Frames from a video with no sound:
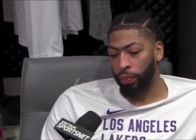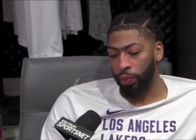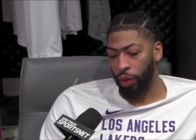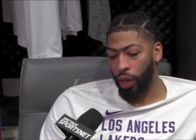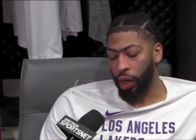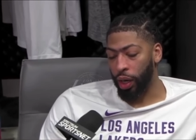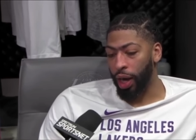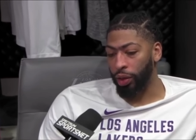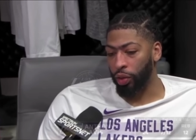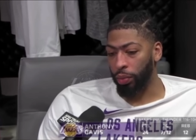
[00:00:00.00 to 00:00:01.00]
you know, a lot of
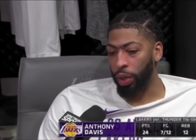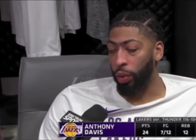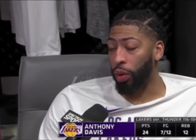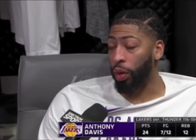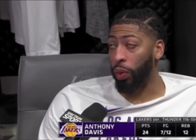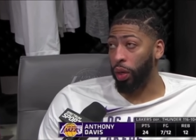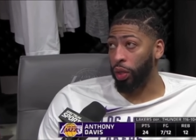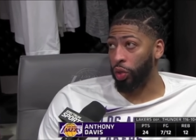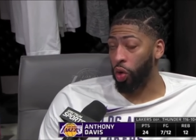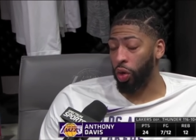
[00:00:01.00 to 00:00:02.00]
guys who can play one on one and
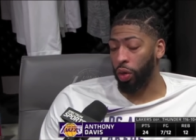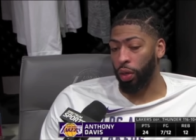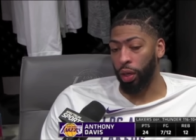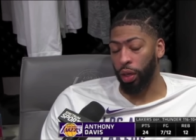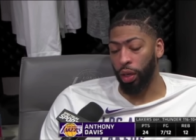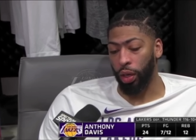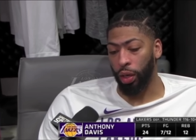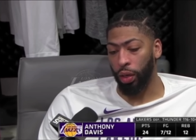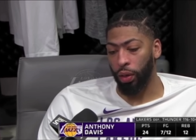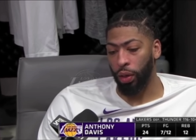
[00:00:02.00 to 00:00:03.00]
score, and
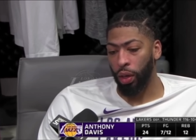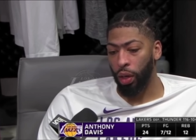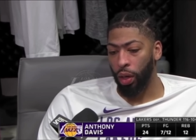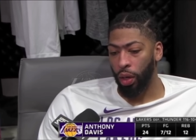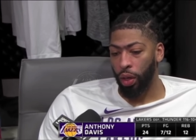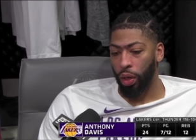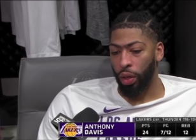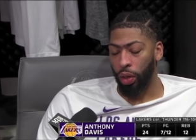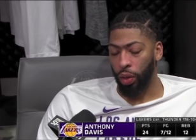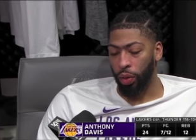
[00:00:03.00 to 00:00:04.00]
uh,
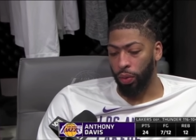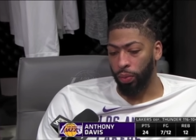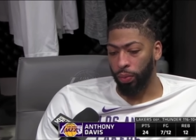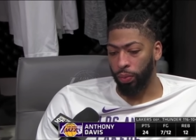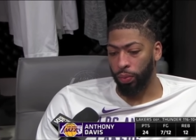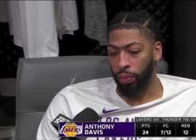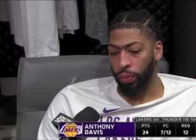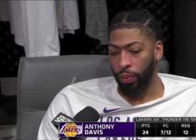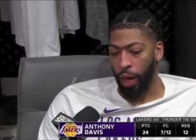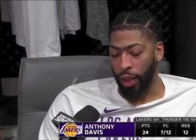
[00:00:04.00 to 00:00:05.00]
you know,
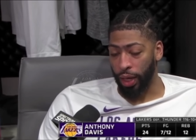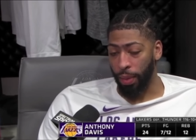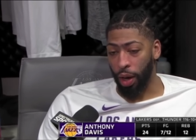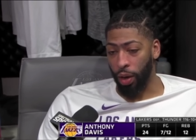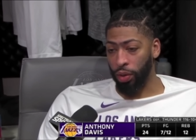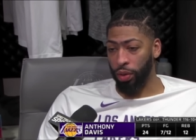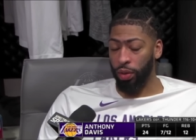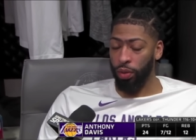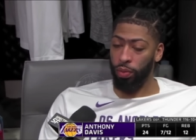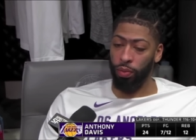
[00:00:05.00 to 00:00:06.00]
guys came out
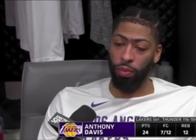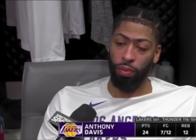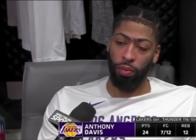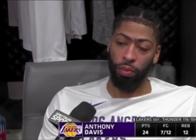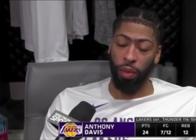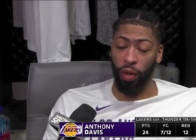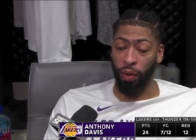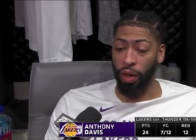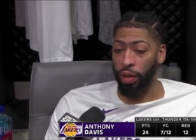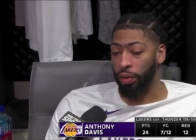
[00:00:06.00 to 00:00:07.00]
was. Playing
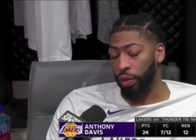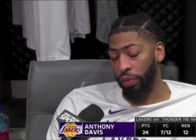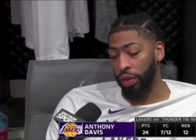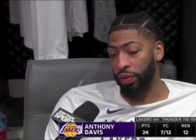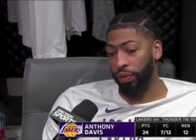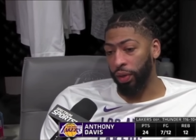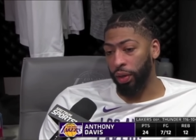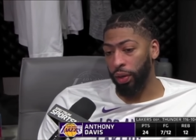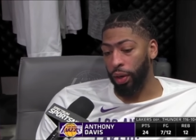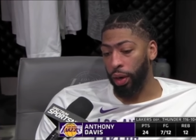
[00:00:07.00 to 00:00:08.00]
great defensively,
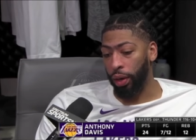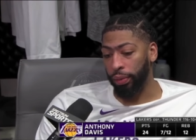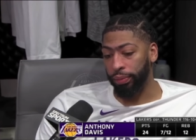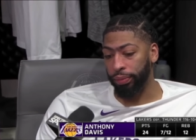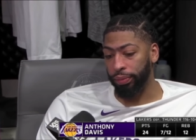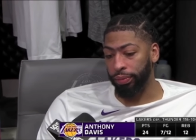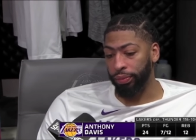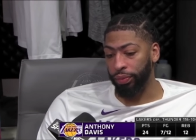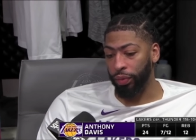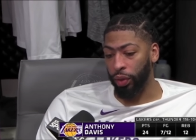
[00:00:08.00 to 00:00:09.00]
um,
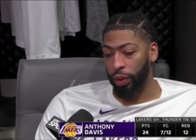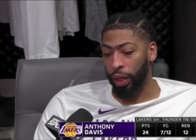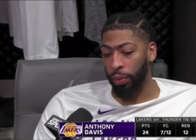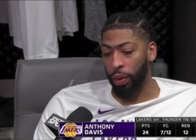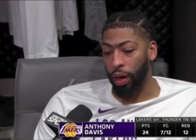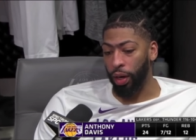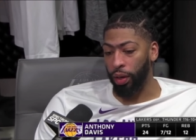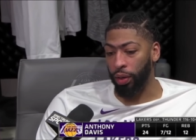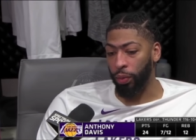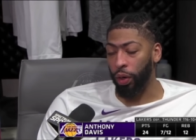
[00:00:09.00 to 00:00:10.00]
you know, taking pride
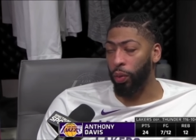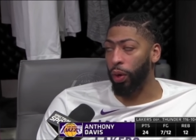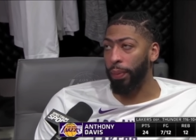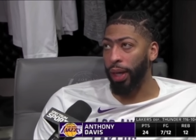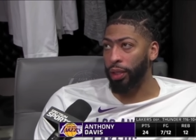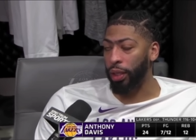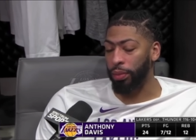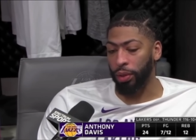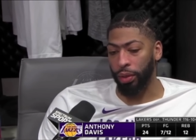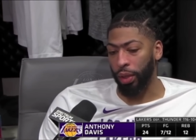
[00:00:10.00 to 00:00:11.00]
in the one-on-one
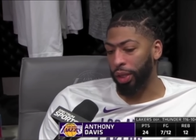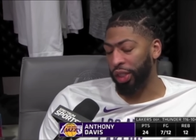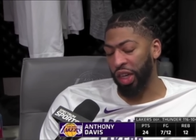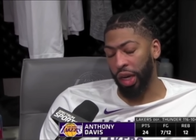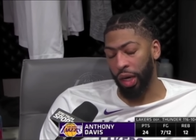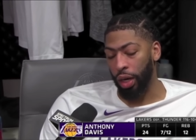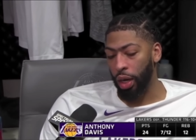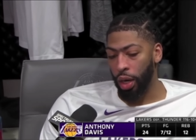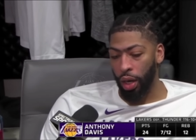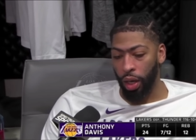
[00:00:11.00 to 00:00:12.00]
matchups. Uh, Shai,
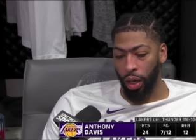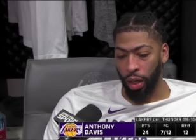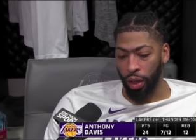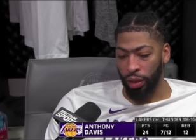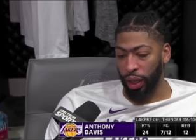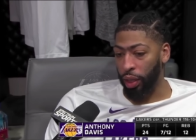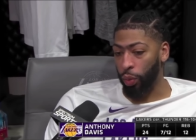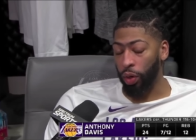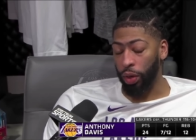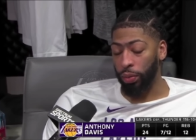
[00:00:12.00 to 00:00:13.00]
uh, Jalen
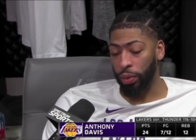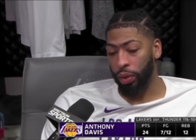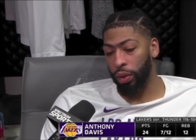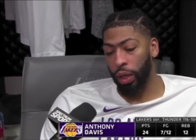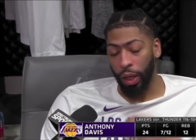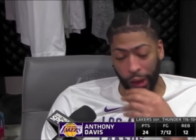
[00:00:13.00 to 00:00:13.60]
Williams, uh,